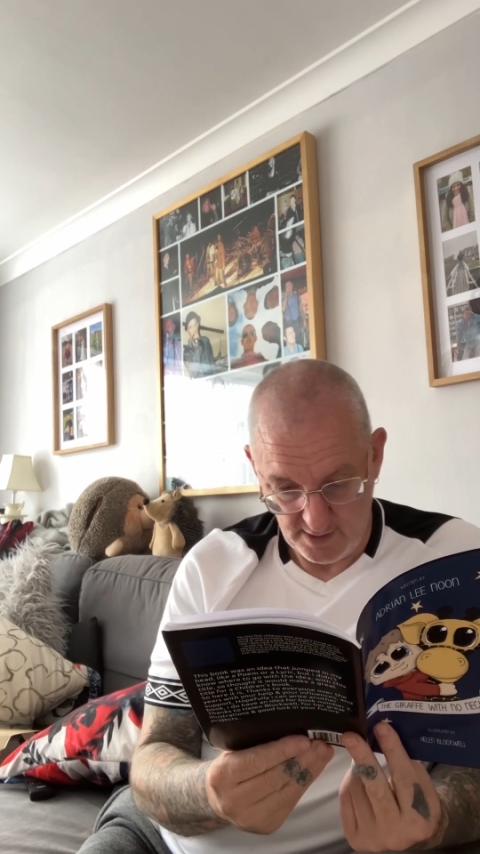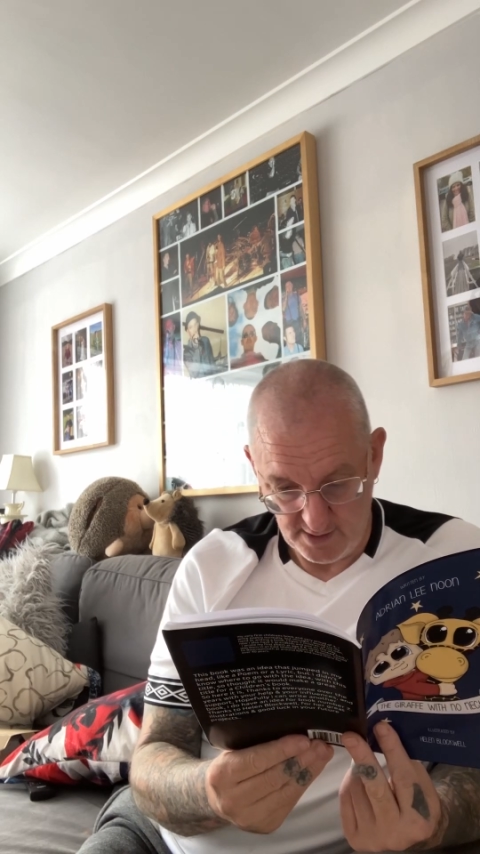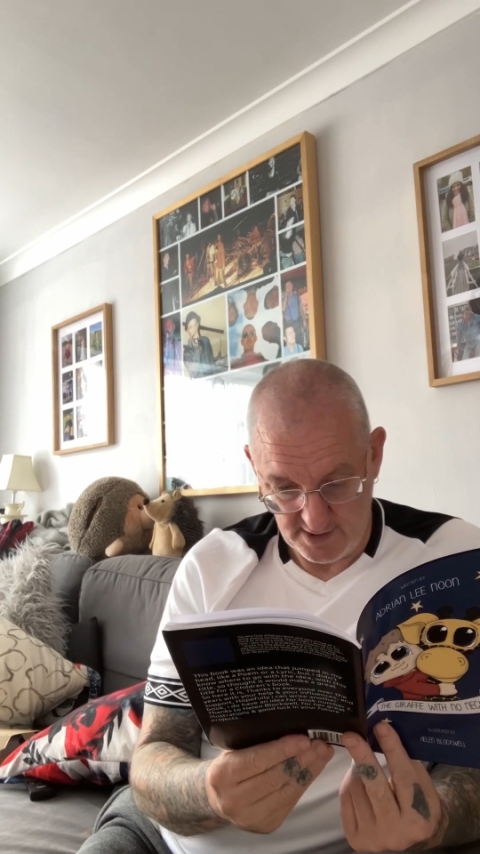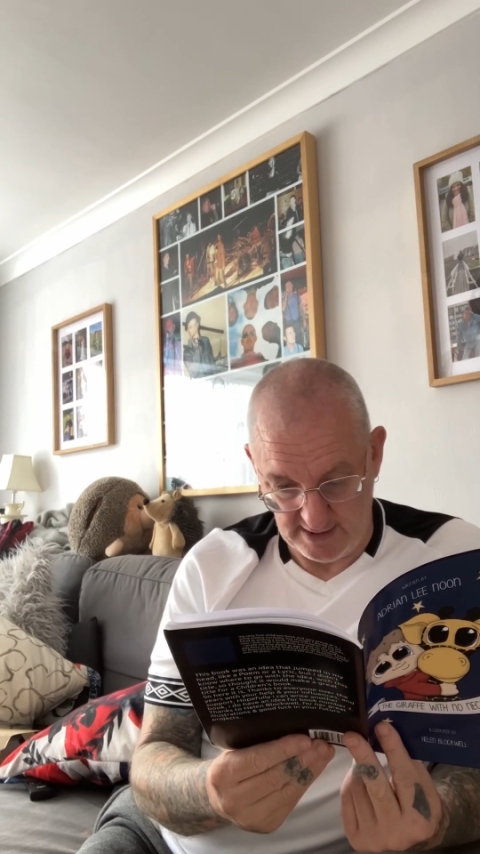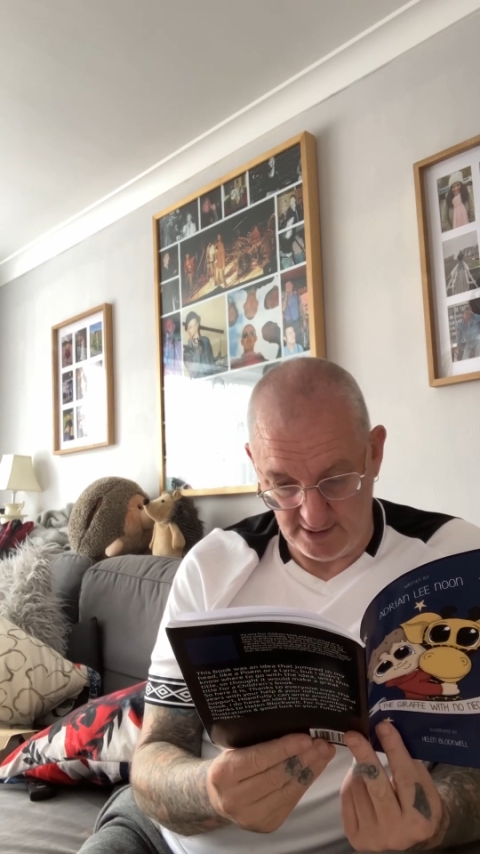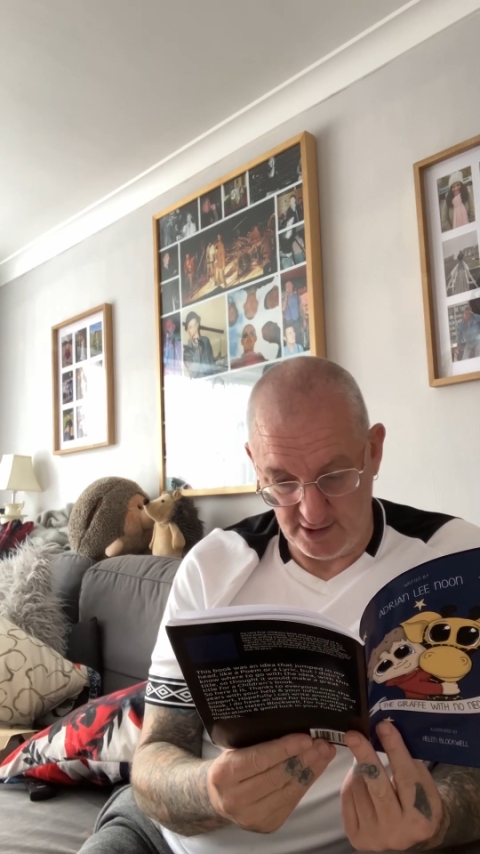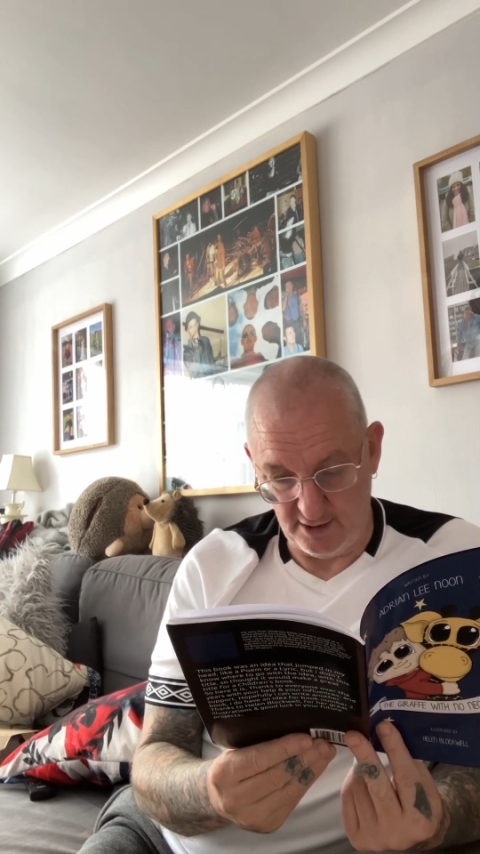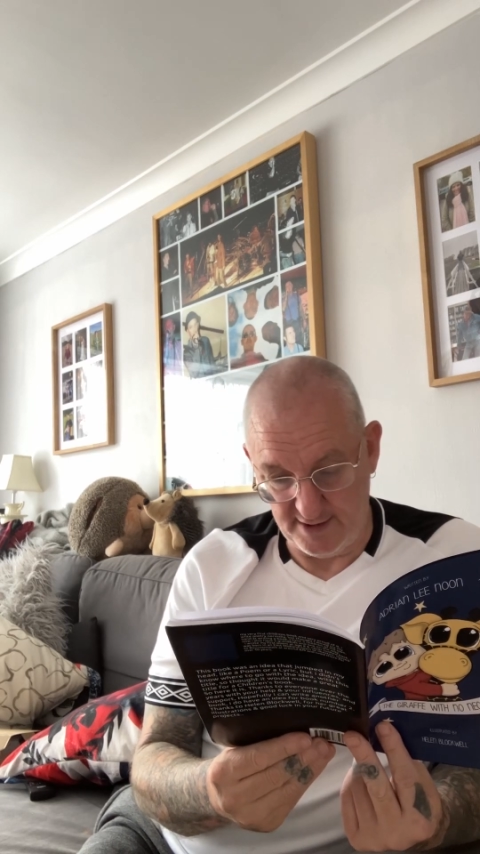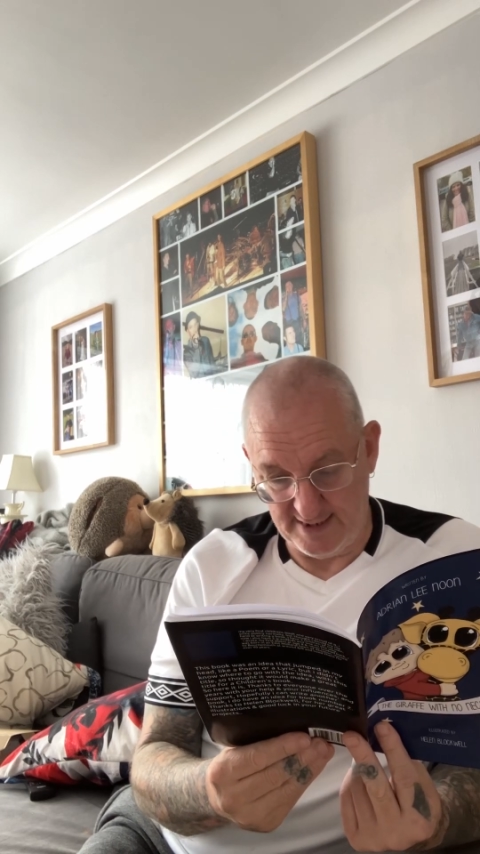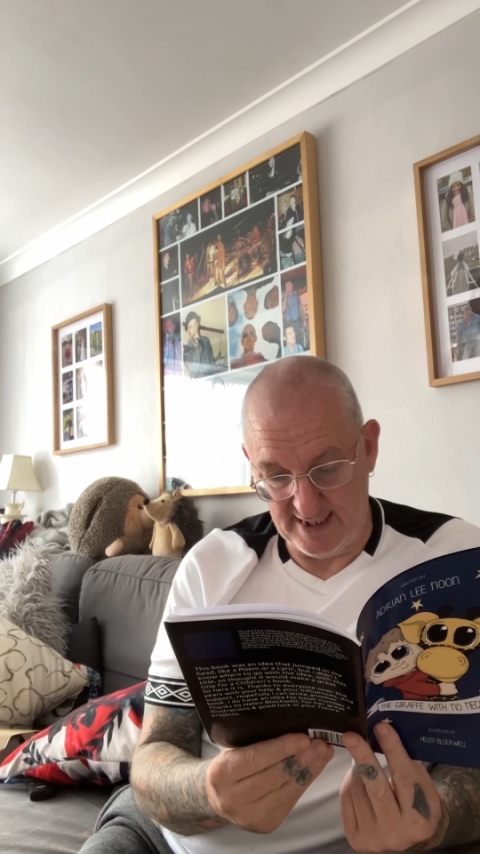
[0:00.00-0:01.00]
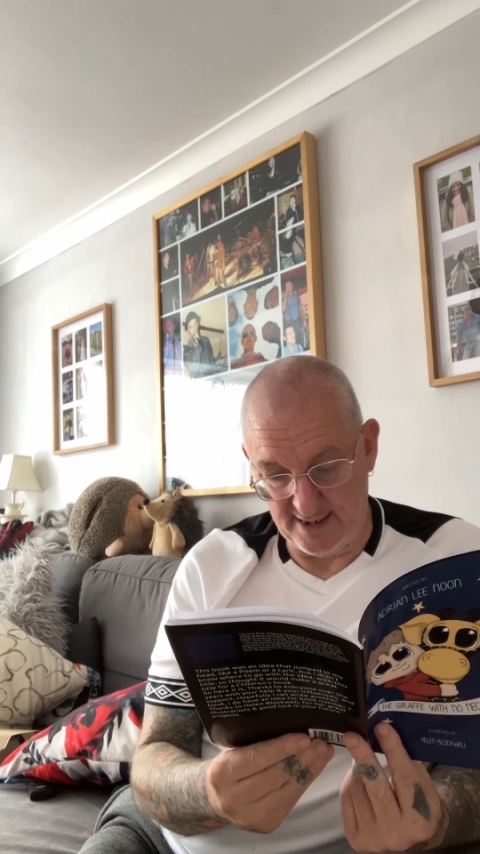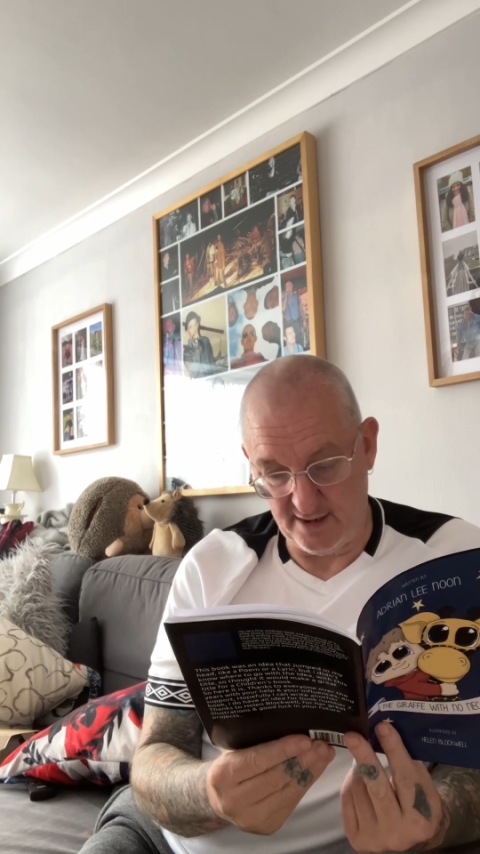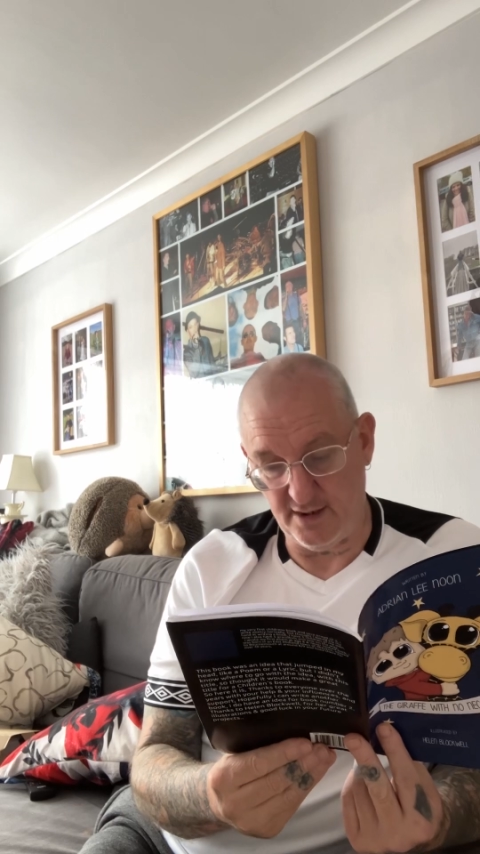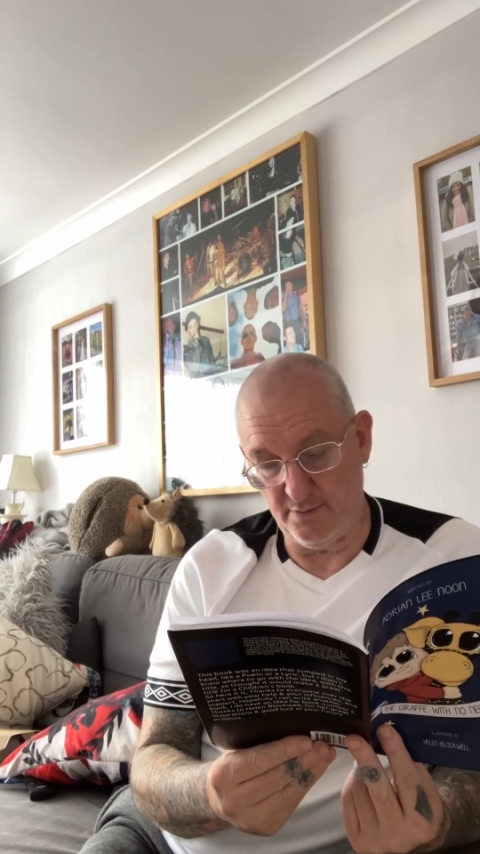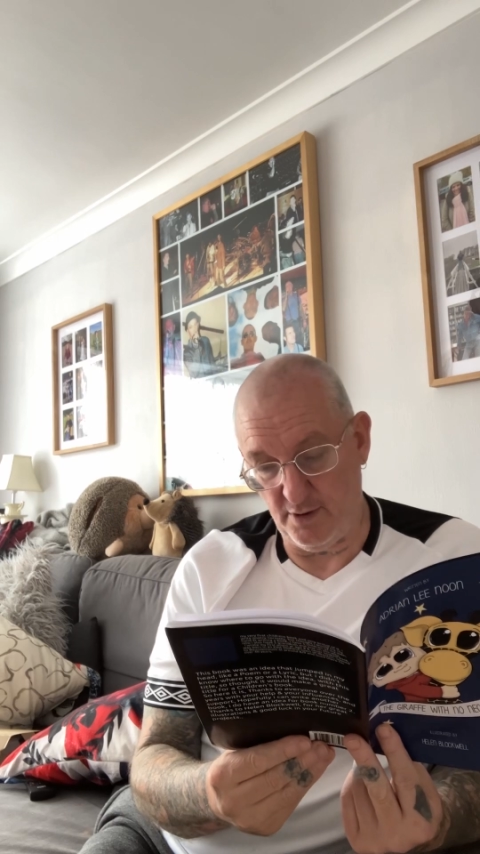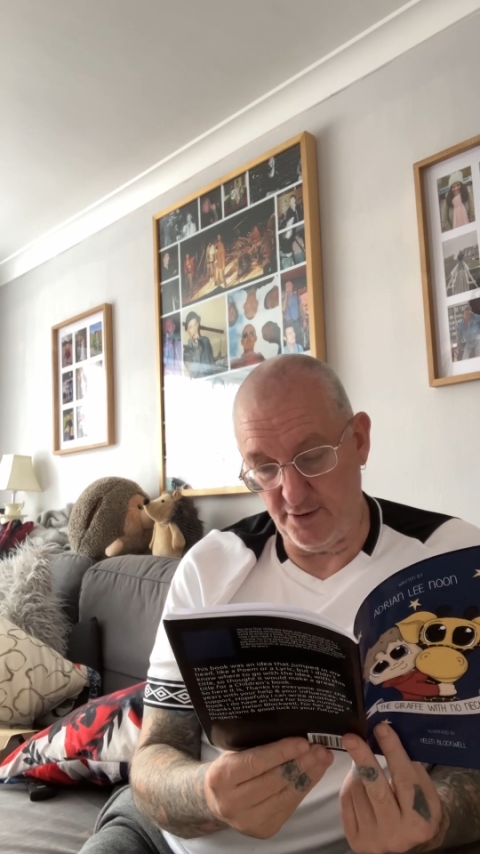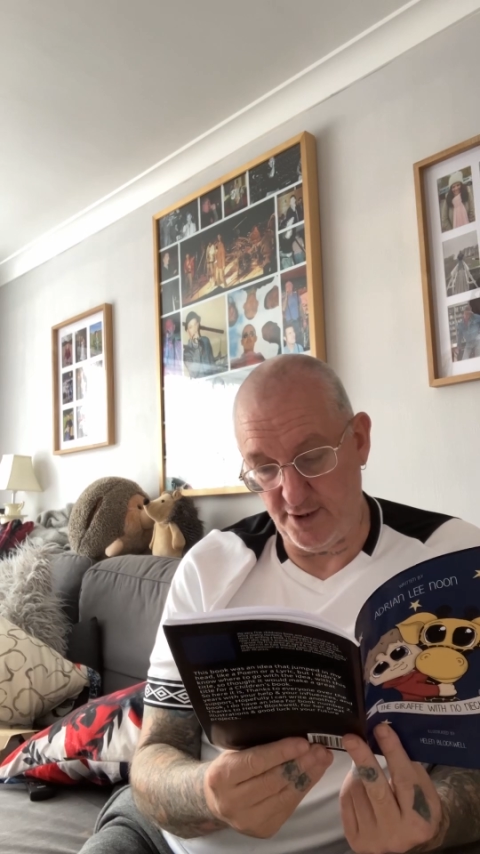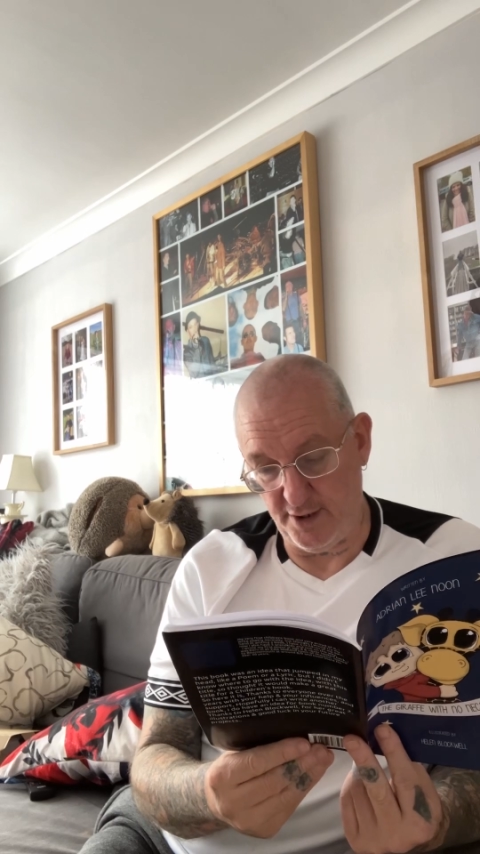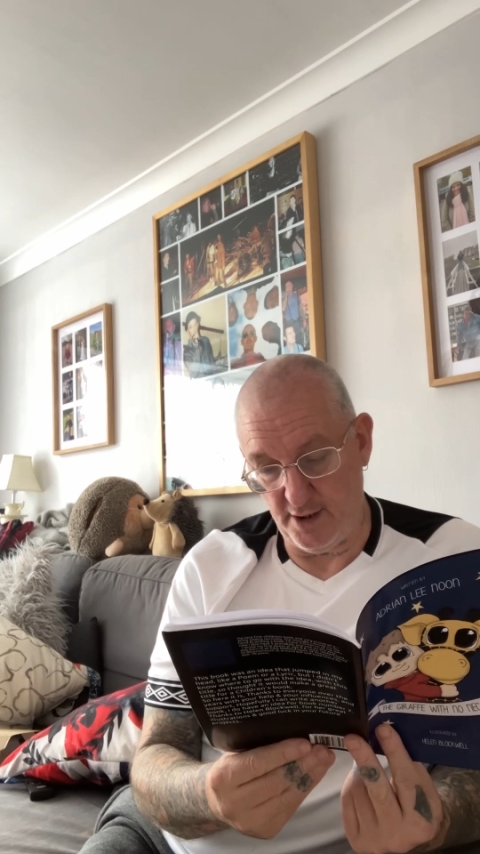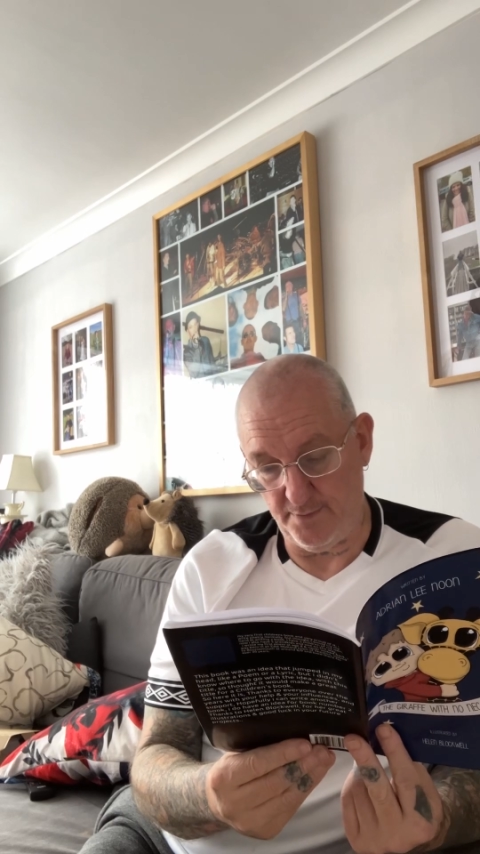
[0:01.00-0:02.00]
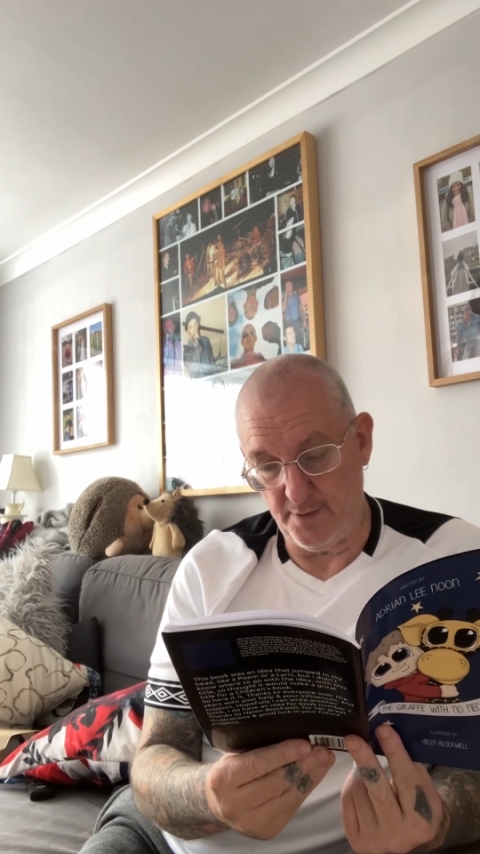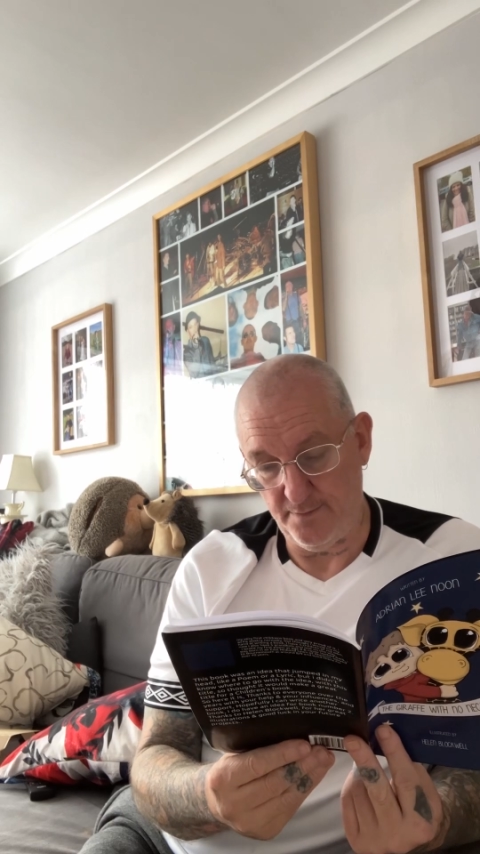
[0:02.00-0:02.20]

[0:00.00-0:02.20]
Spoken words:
"Sounds like Dad has woken up."